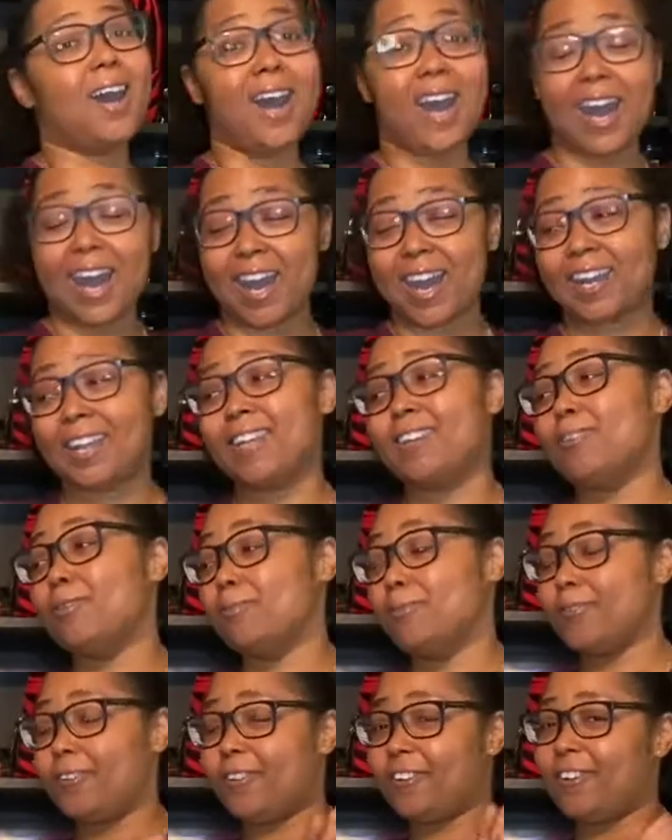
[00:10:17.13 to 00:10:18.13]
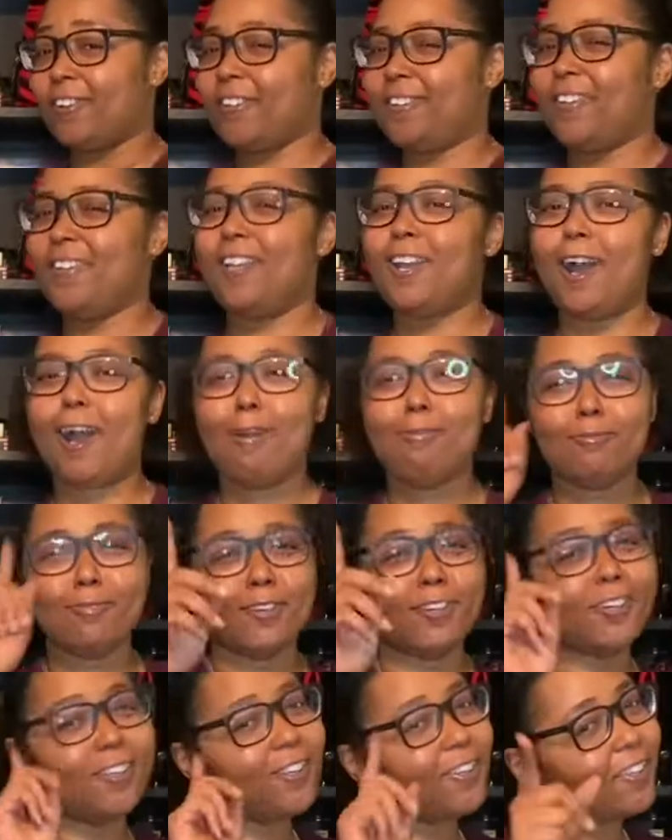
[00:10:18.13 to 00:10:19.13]
I can almost guarantee I'm
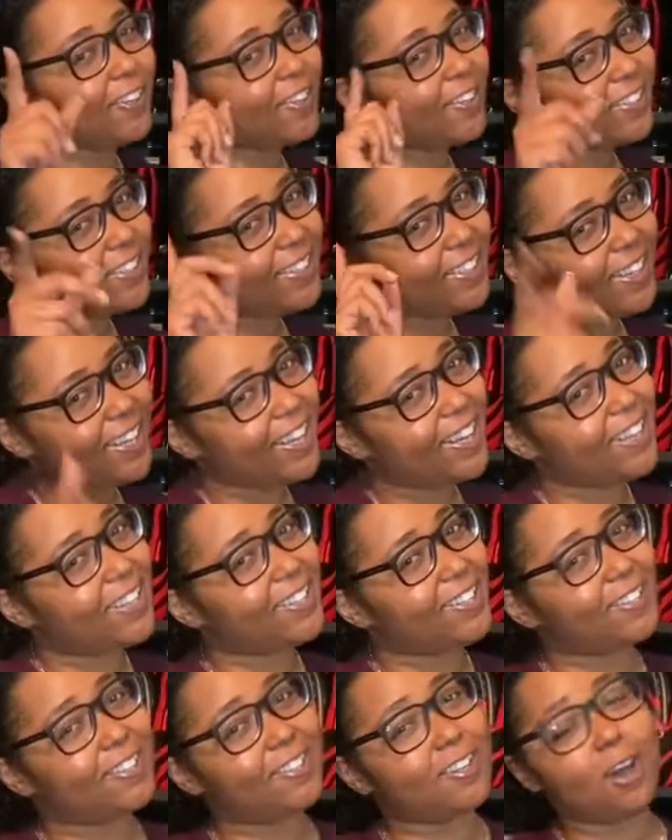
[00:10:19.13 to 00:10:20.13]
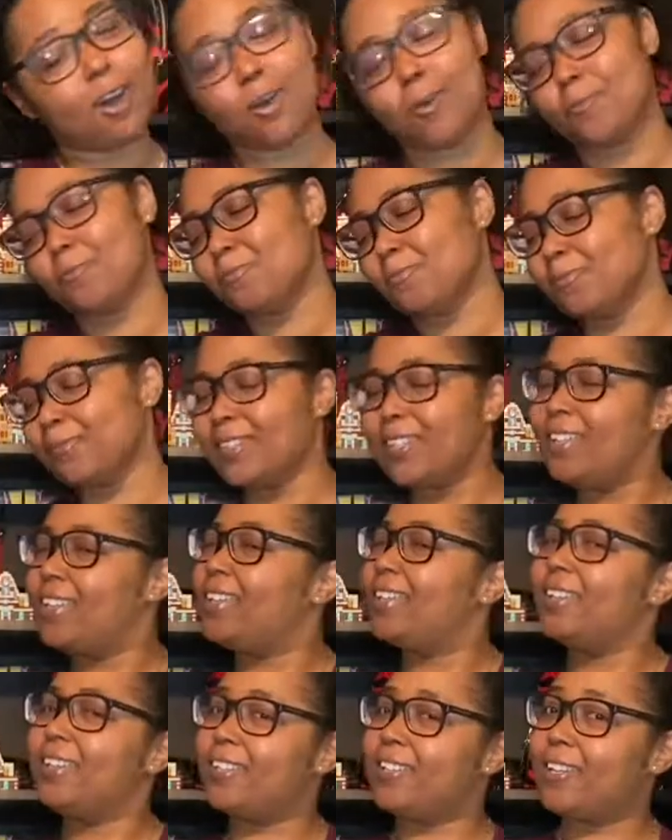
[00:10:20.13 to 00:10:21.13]
going to learn to dance. So
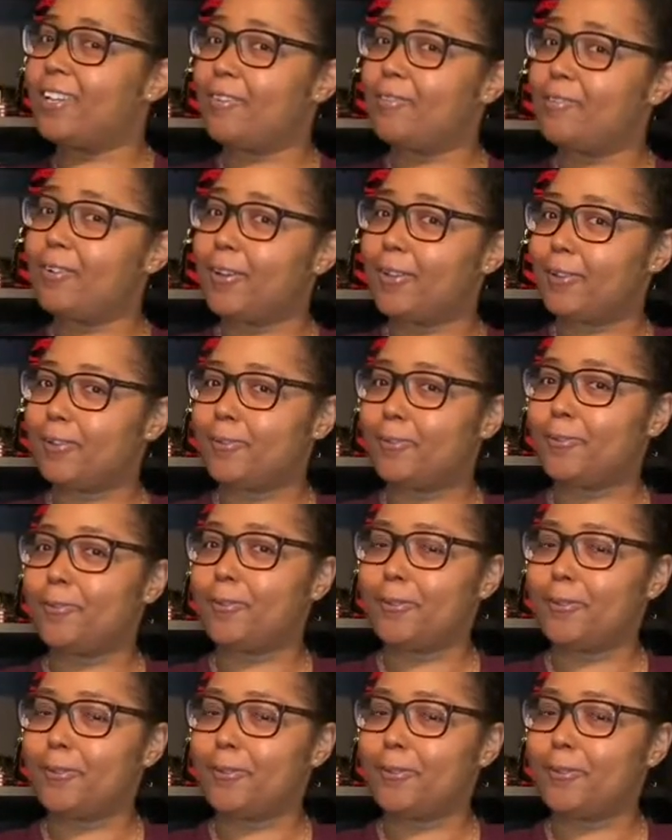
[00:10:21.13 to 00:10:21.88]
let's get right into